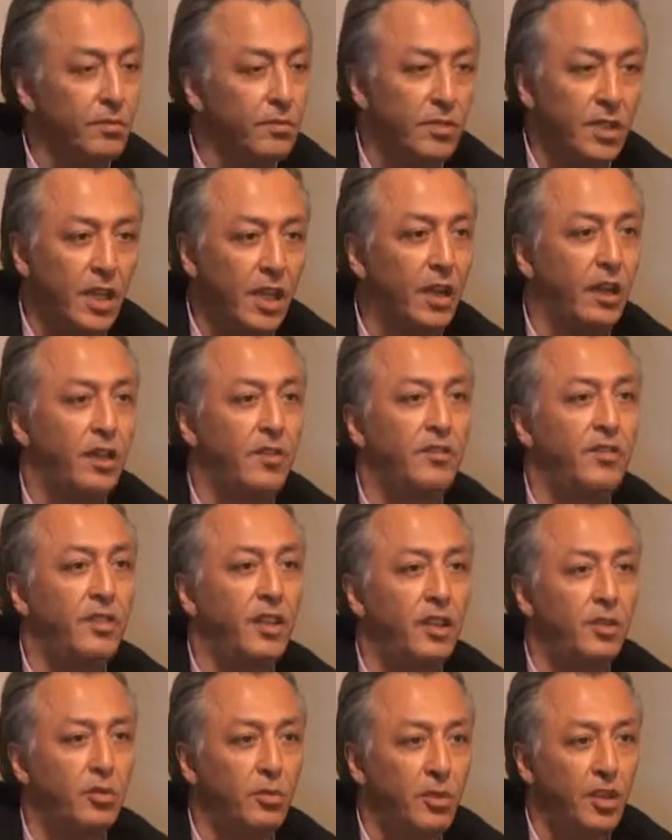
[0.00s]
they are
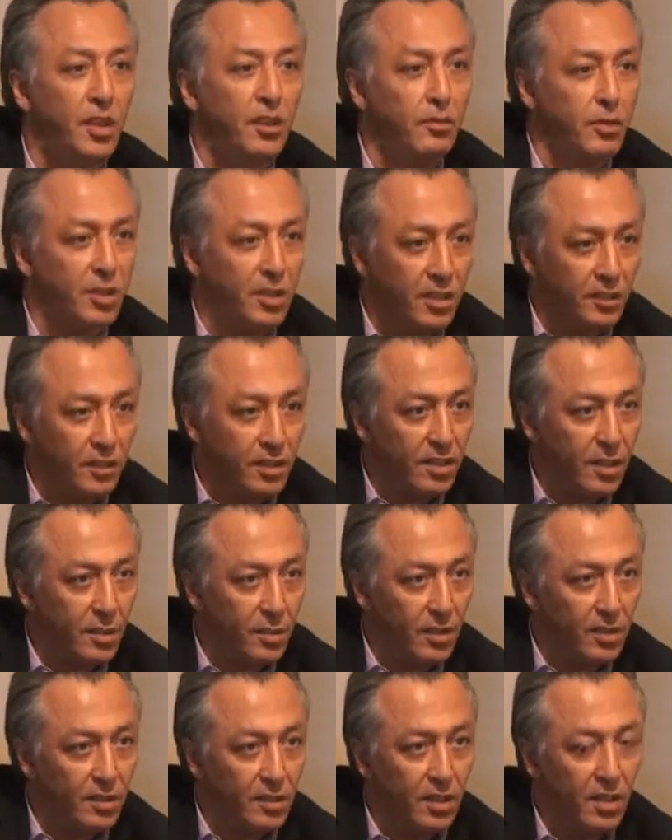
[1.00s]
free to believe whatever they
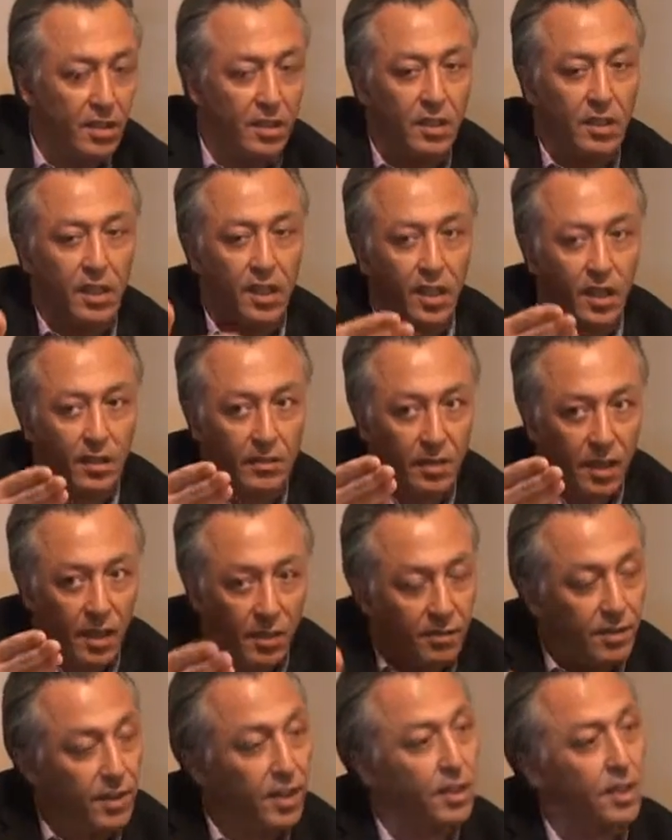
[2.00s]
want, and they have
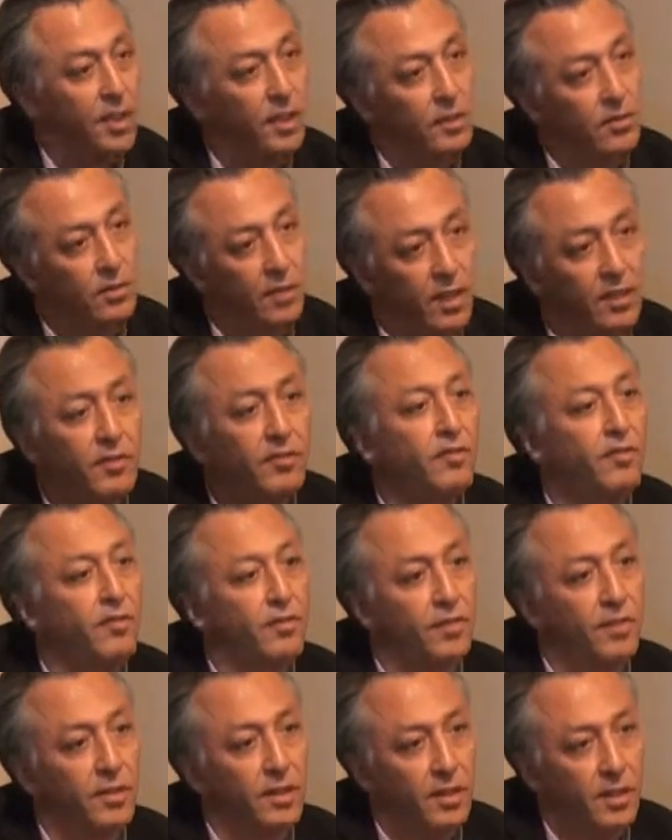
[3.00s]
every right to
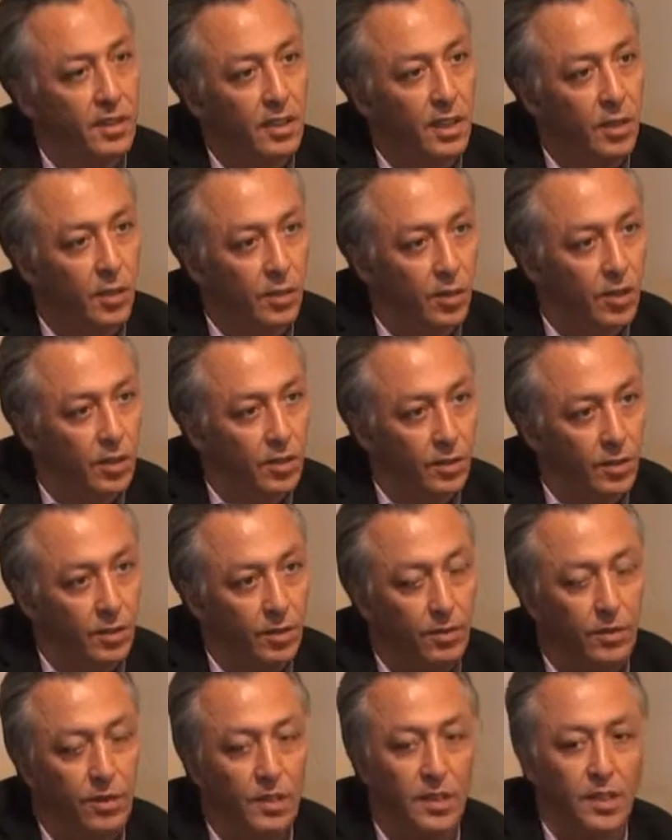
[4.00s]
live equal to
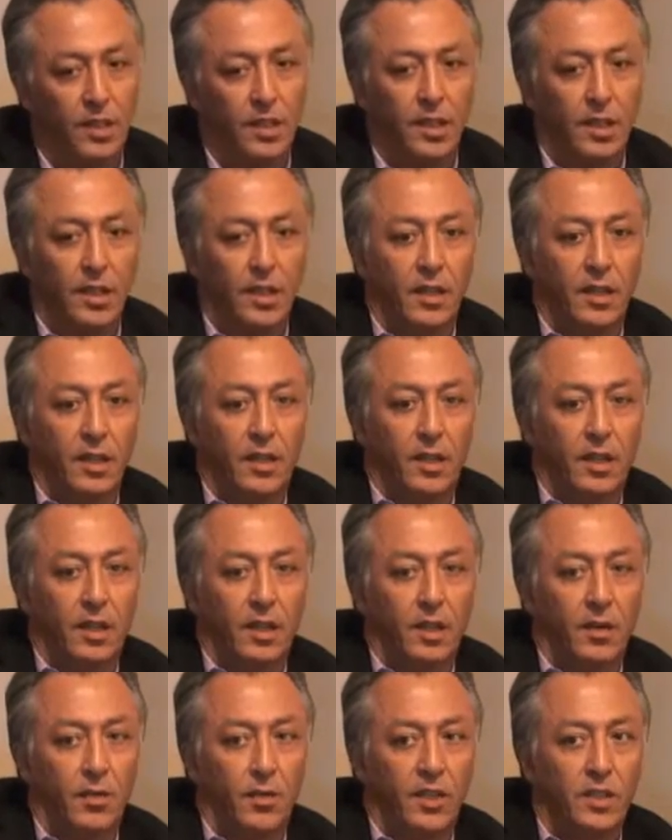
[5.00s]
you.
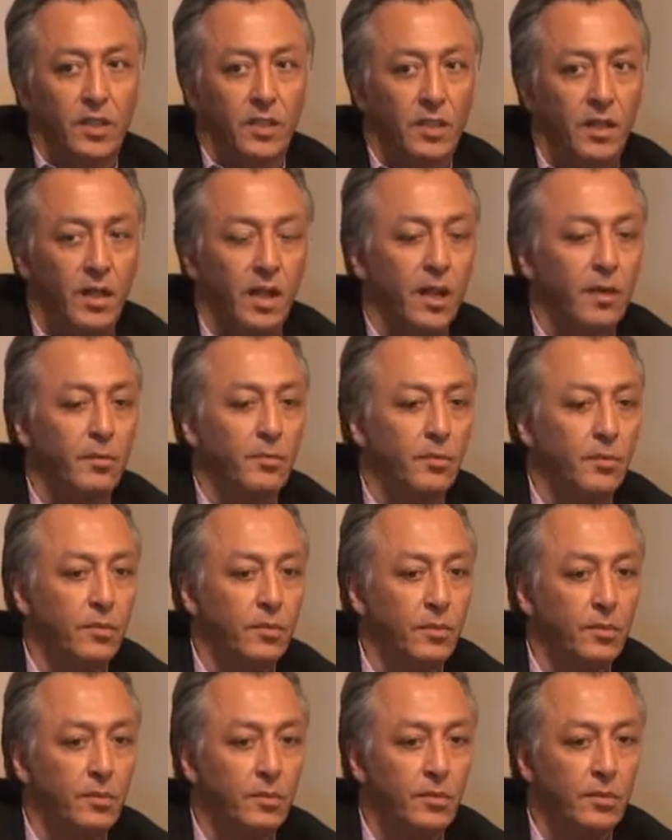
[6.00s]
What Islam
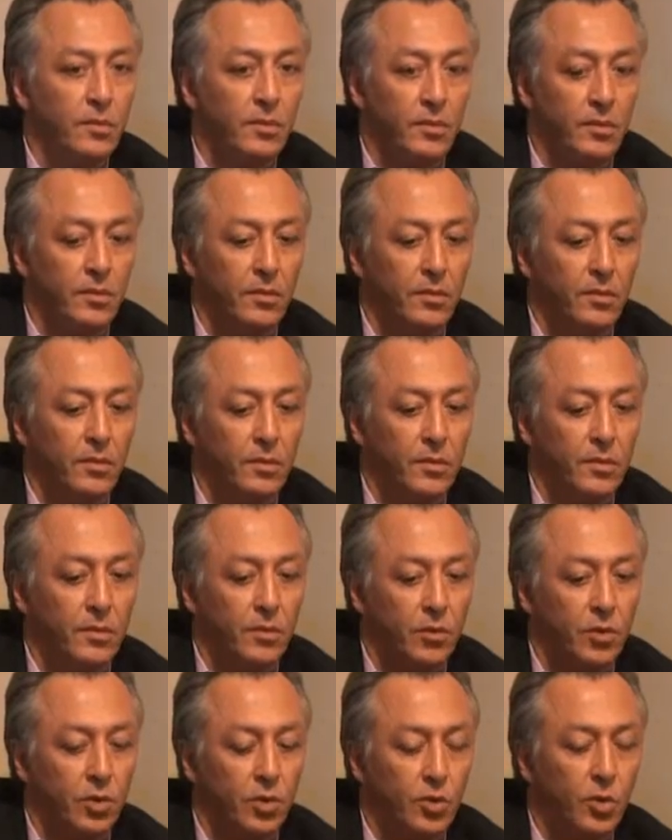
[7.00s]

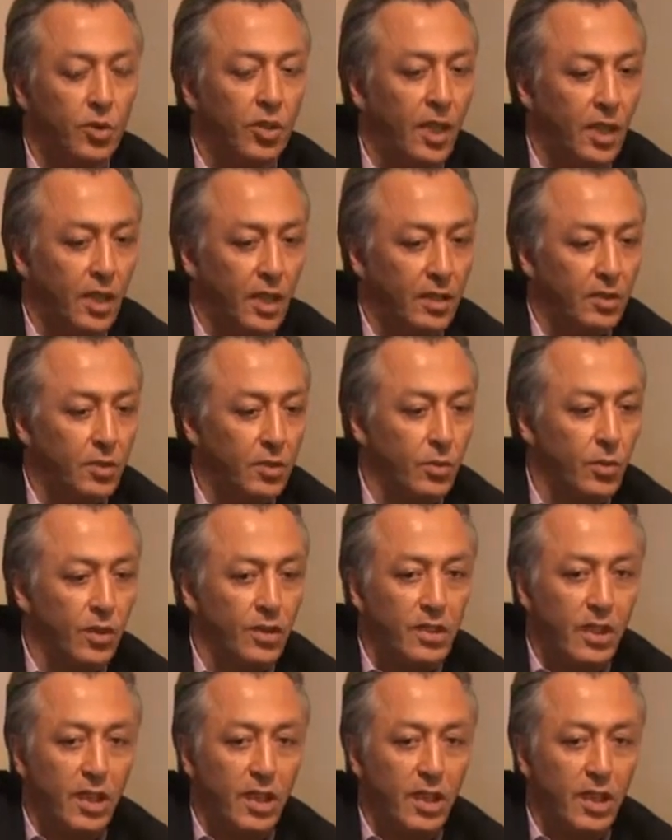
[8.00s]
stood against was